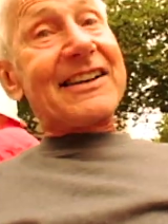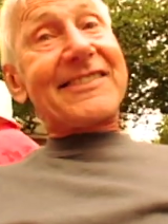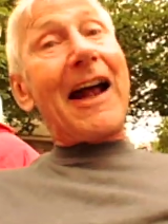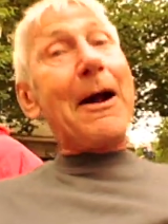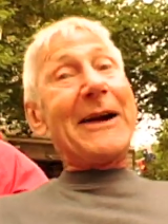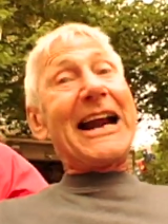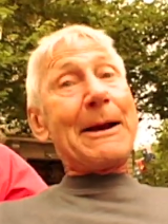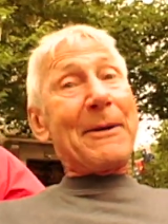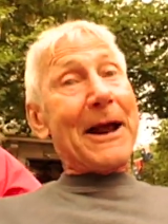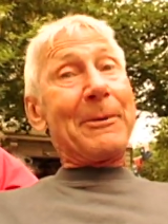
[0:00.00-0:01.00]
So many
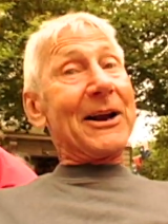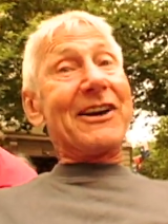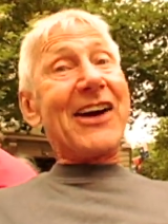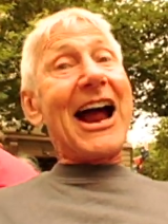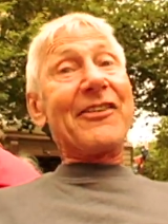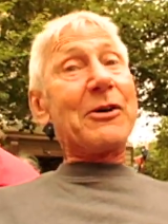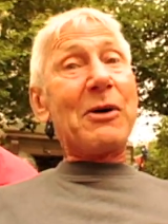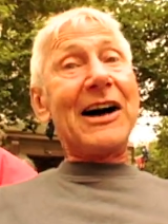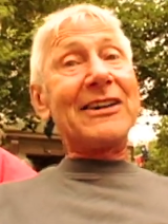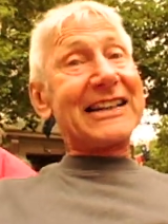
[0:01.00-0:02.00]
people around the
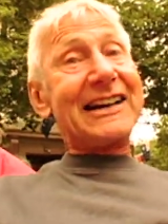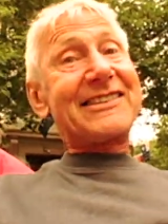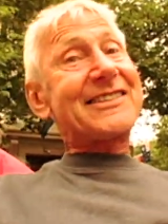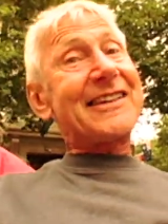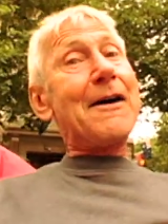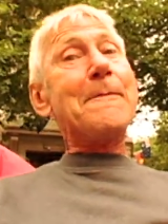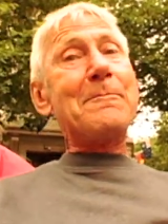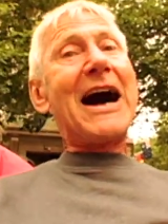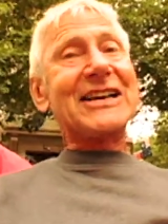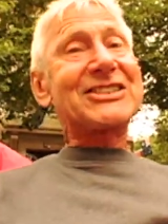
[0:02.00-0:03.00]
world did so
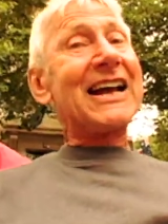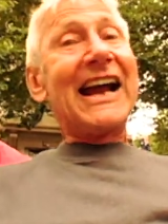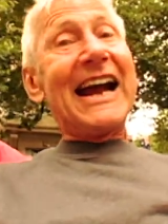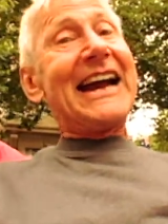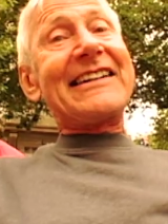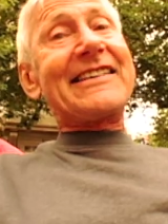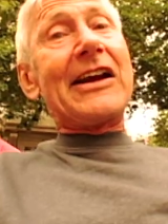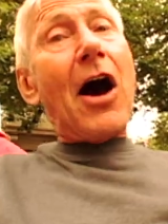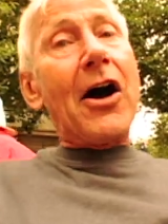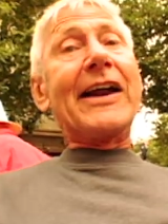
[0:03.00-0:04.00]
much. It is an
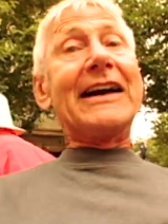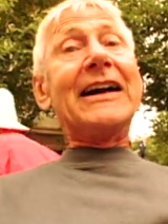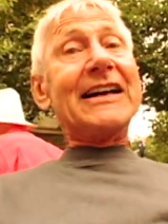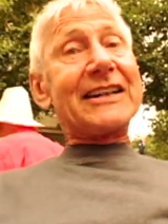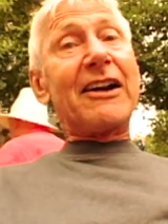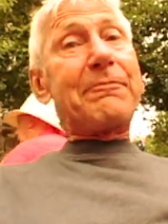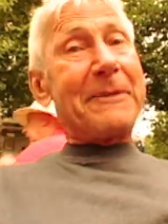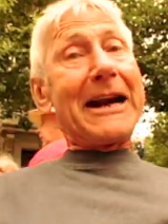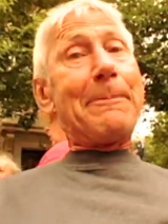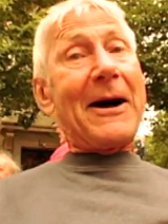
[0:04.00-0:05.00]
honour to have
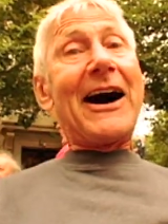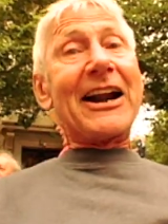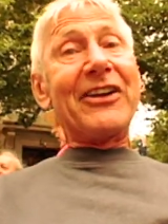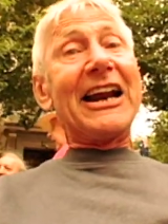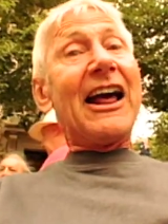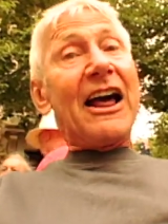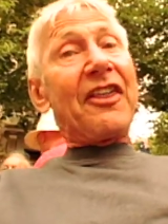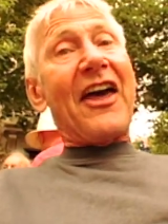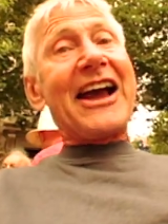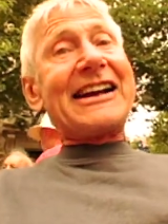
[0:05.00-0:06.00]
been a part of it.
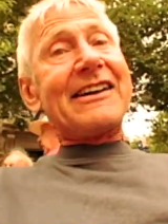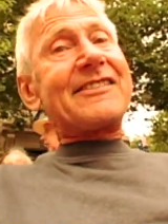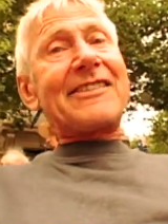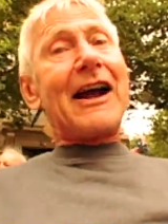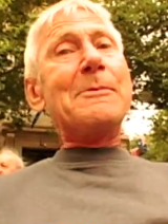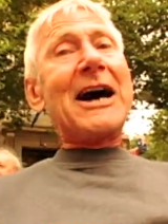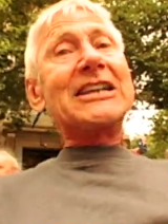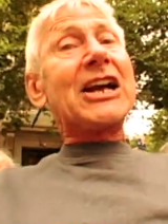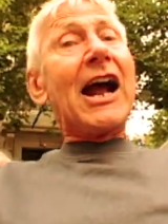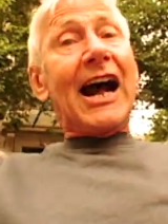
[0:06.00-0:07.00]
Thank you so
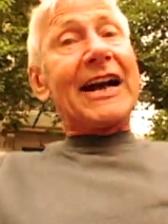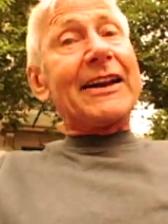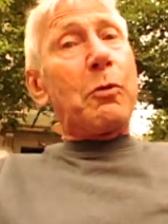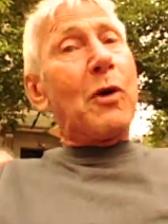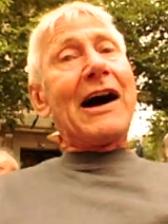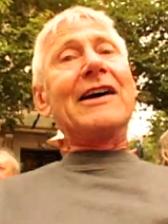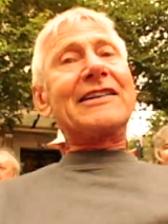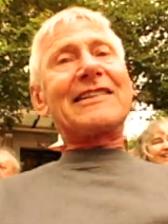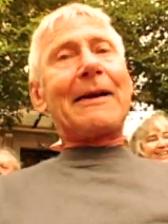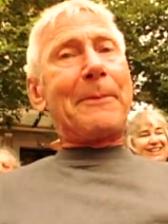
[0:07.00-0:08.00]
much. And the world
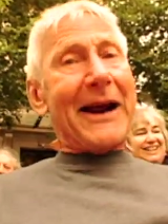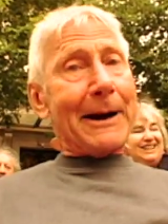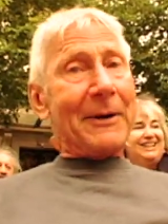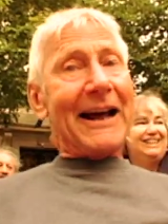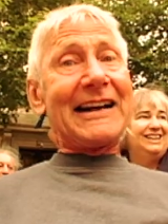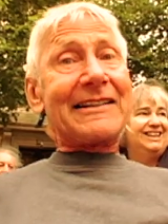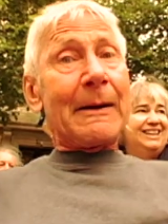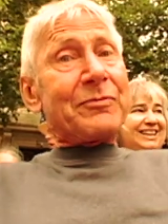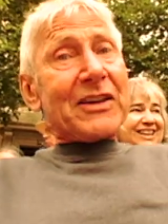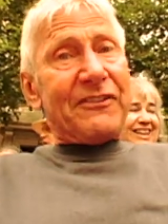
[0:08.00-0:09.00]
is a better place
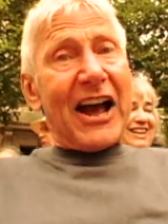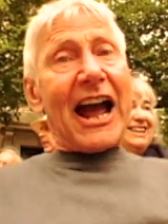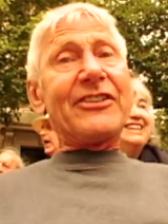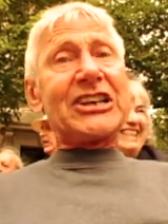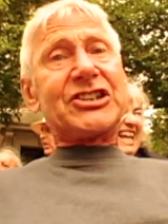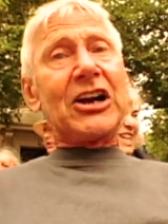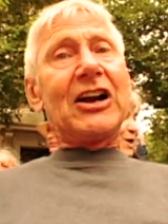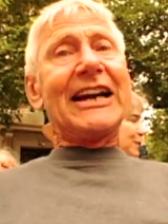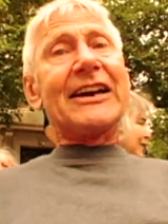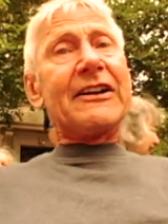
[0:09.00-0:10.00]
for having
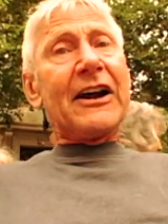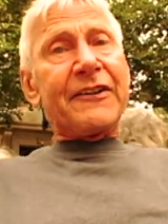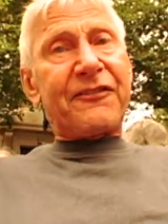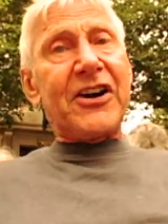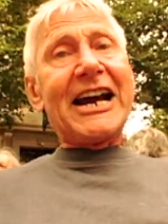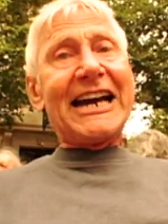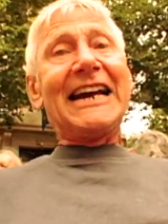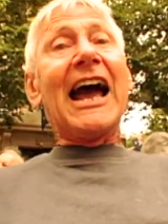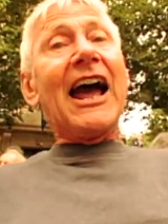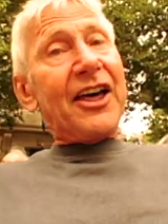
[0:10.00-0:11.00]
Julian free.
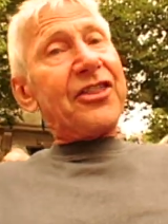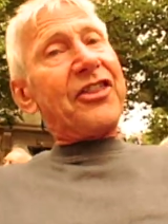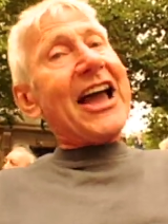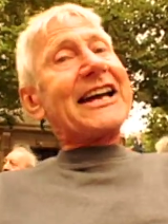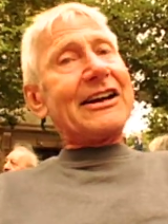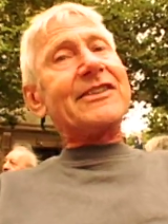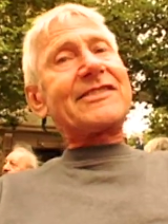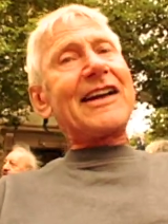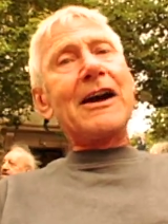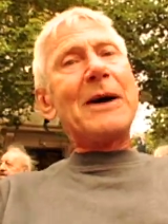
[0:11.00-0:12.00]
Thank you
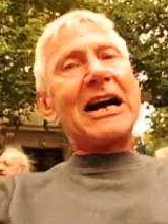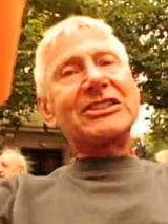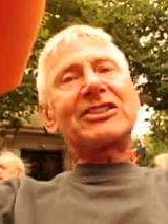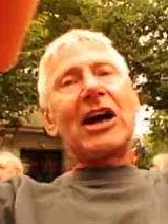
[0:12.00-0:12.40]
so much.